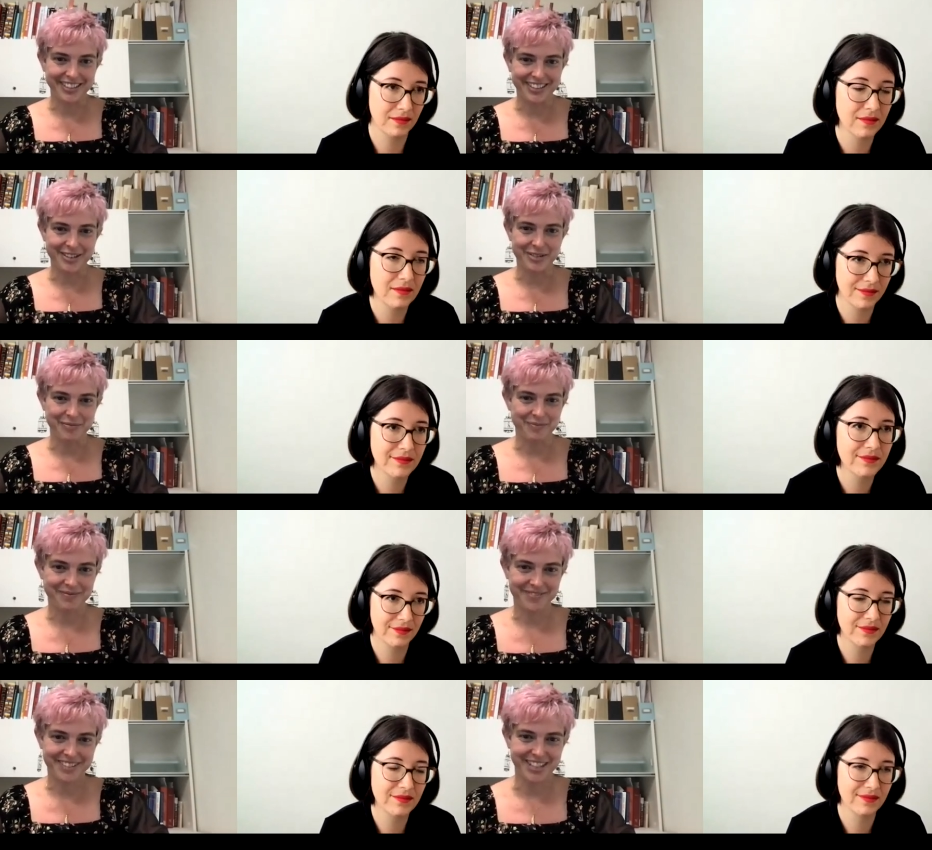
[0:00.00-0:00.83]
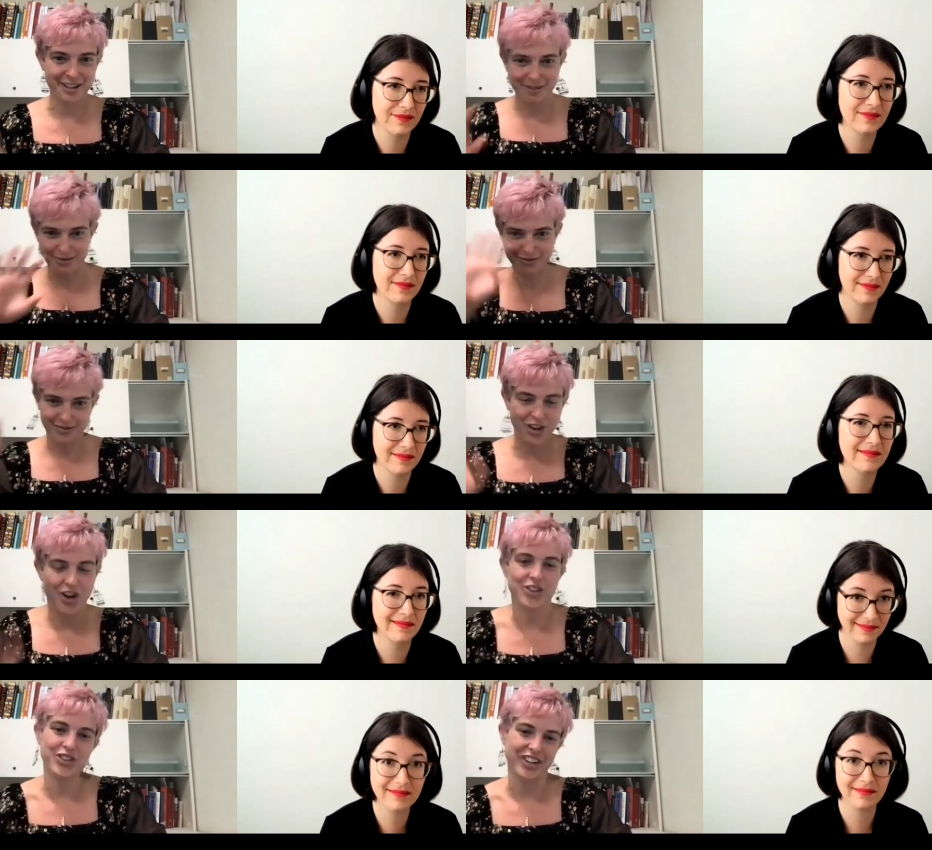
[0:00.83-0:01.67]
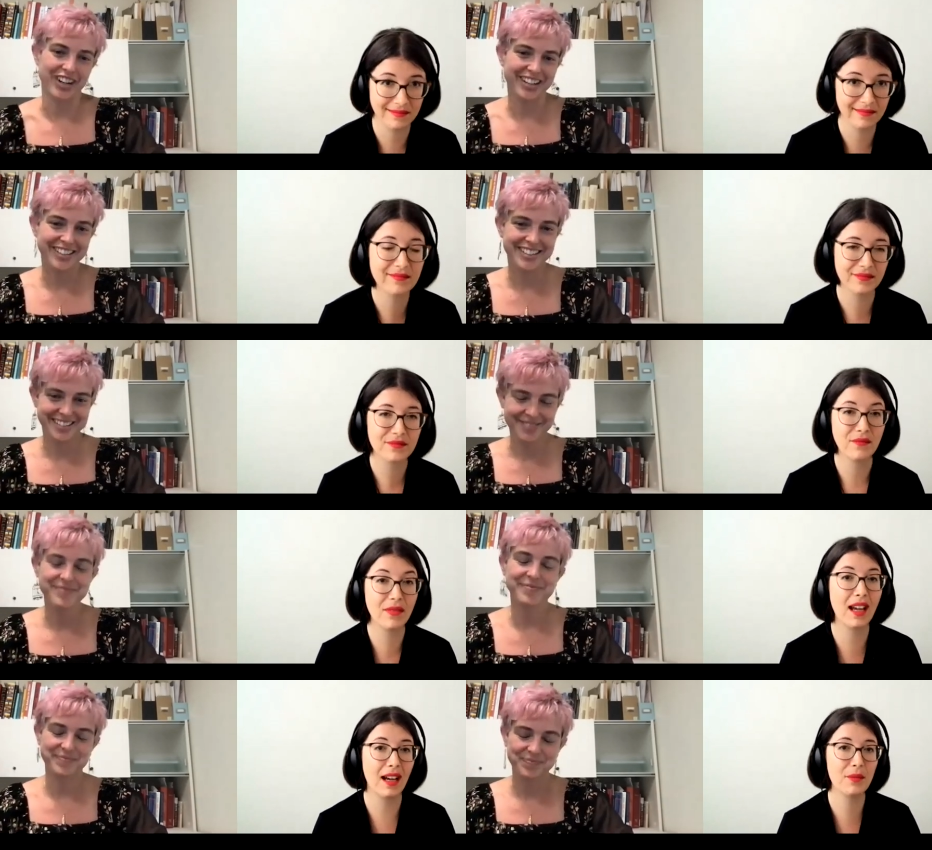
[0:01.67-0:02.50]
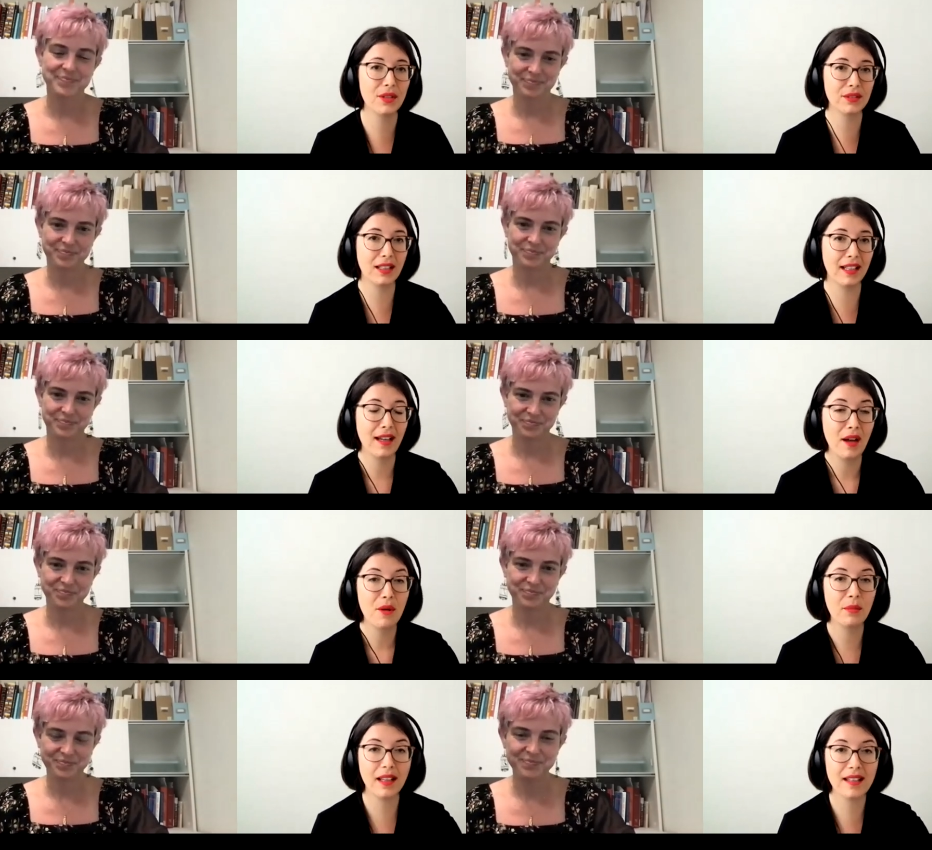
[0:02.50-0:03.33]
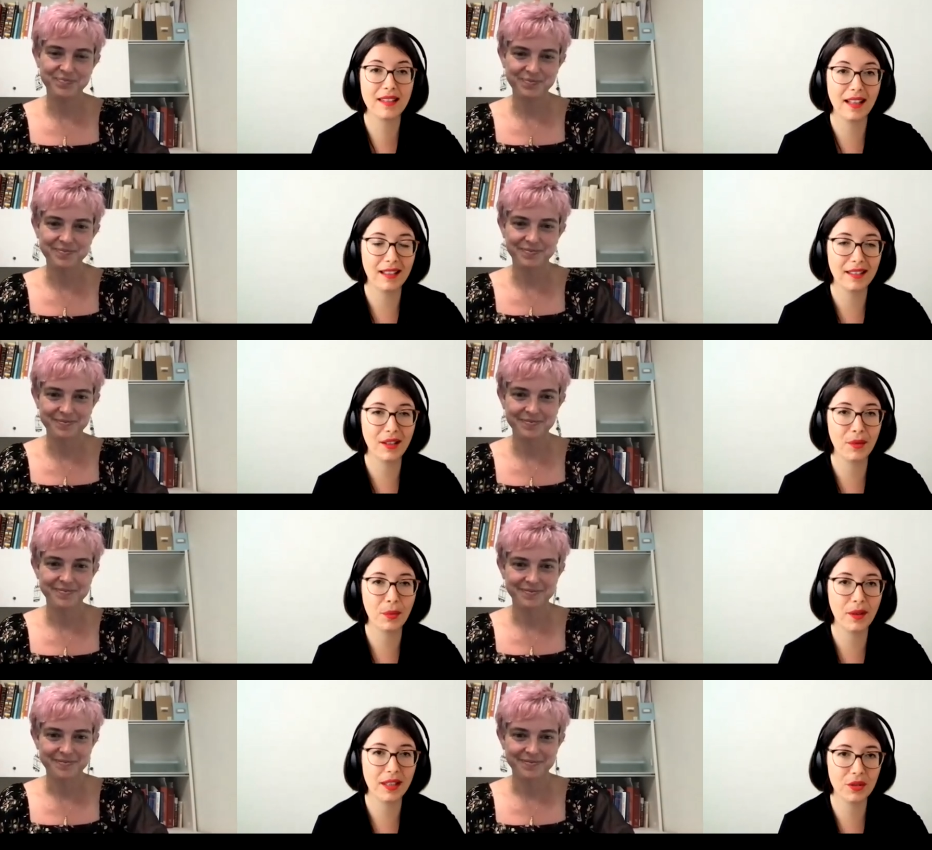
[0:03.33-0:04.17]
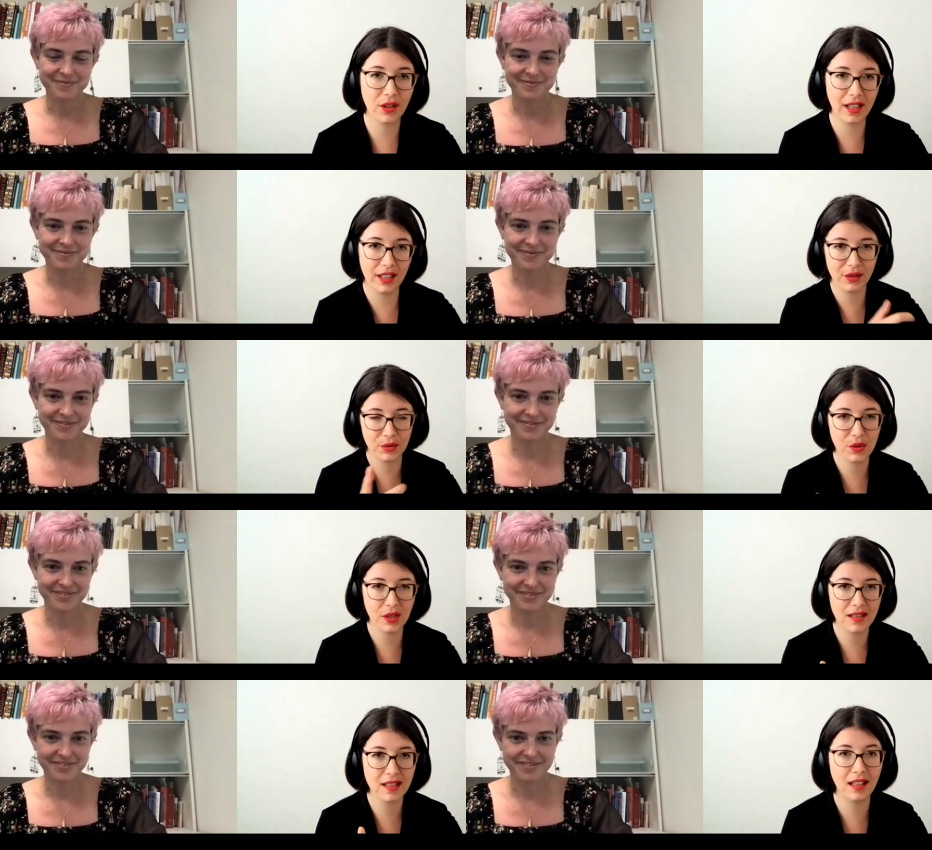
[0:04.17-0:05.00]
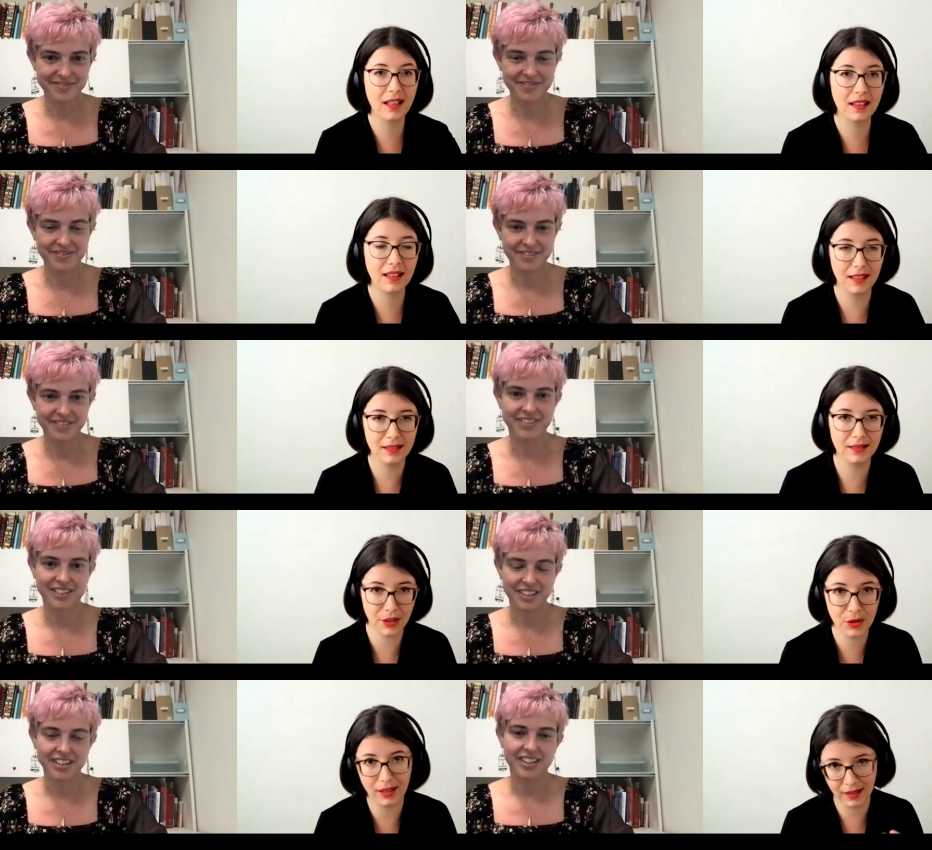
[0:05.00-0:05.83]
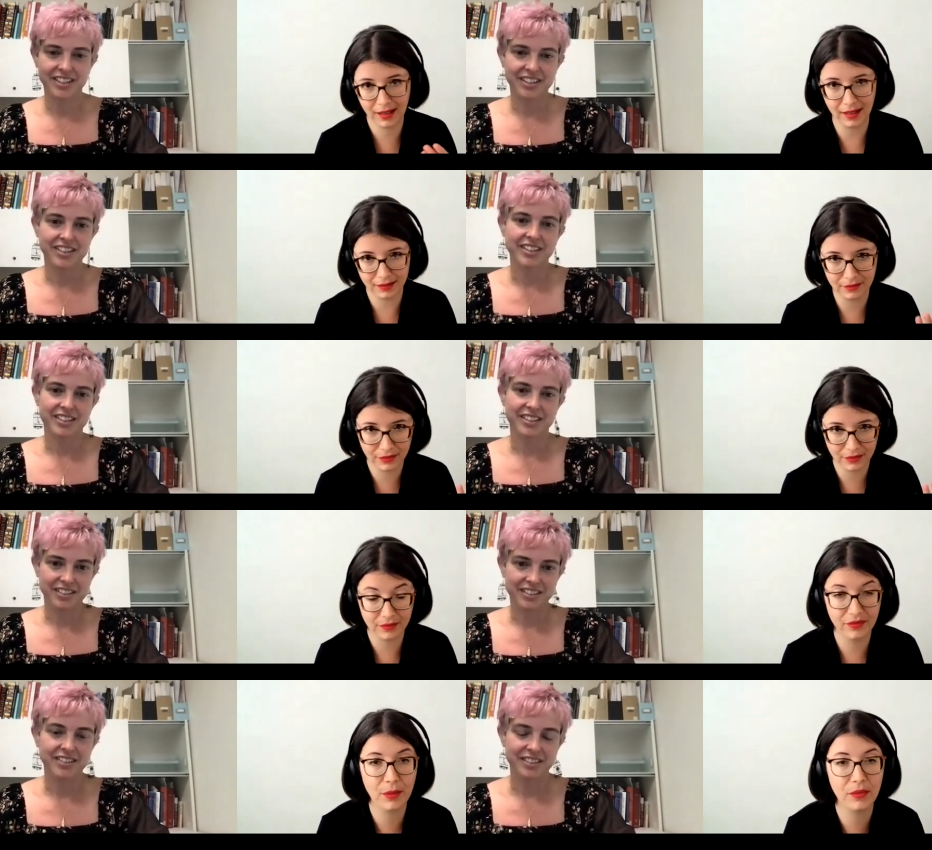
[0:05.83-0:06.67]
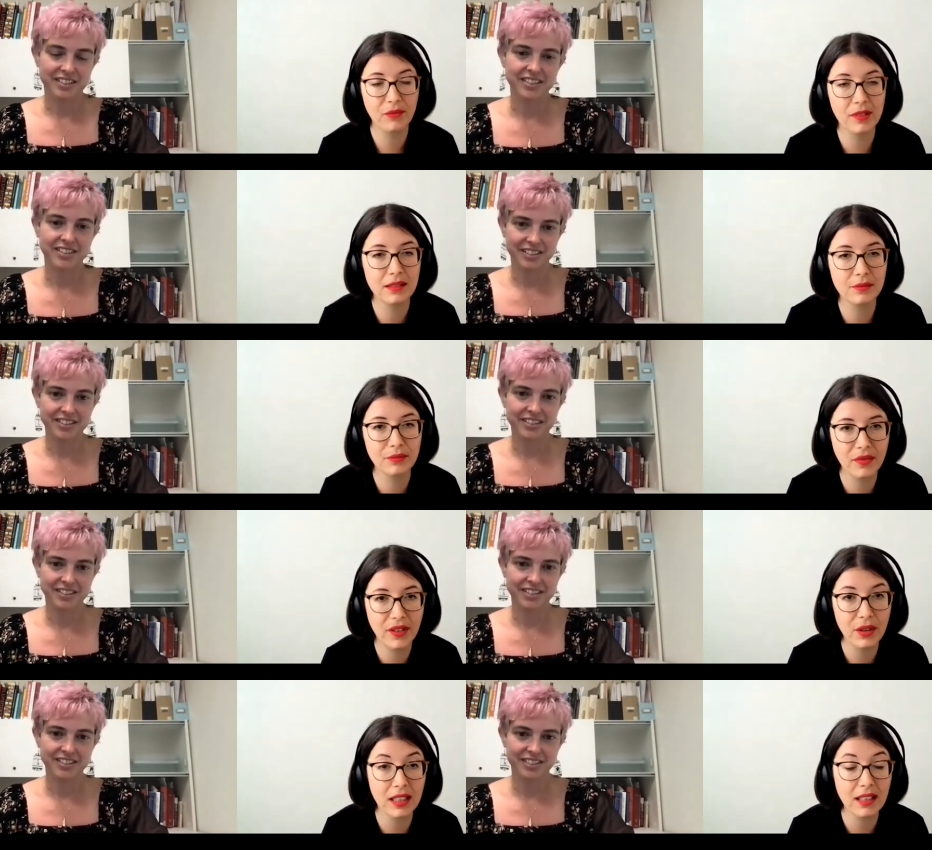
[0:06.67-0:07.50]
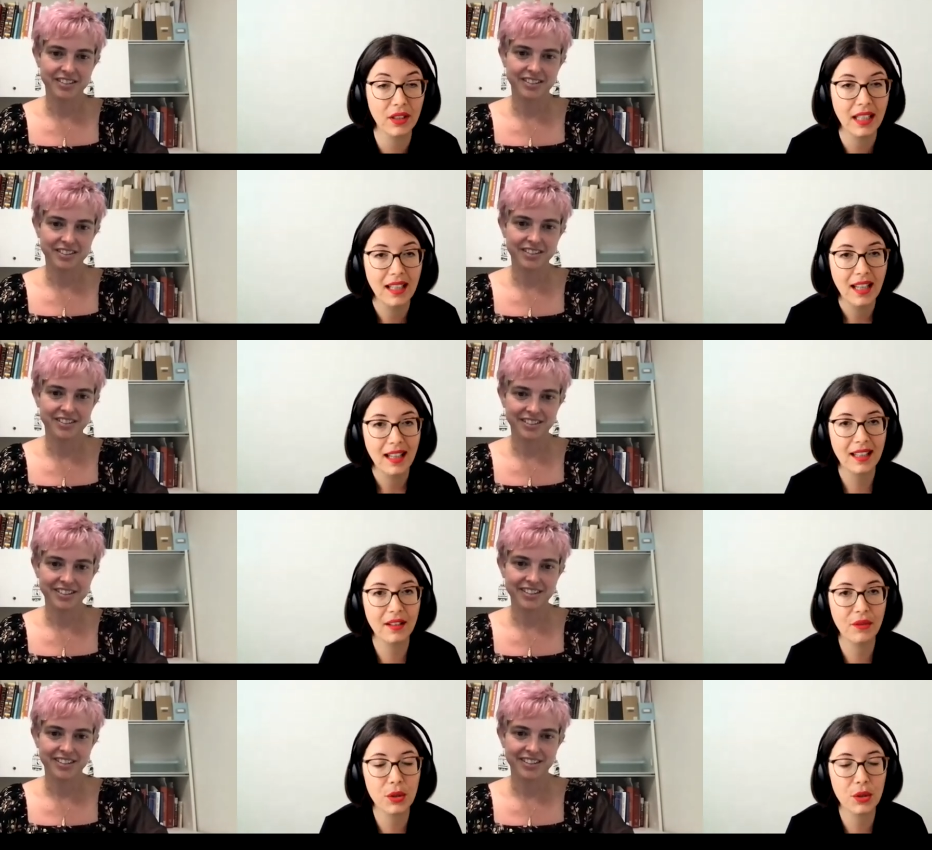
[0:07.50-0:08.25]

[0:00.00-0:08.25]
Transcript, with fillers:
Speaker 1: um, set of concepts. Mm-hmm.
Speaker 2: Yeah, absolutely. Plus, uh, if we try to translate uh, literally and um, figuratively, if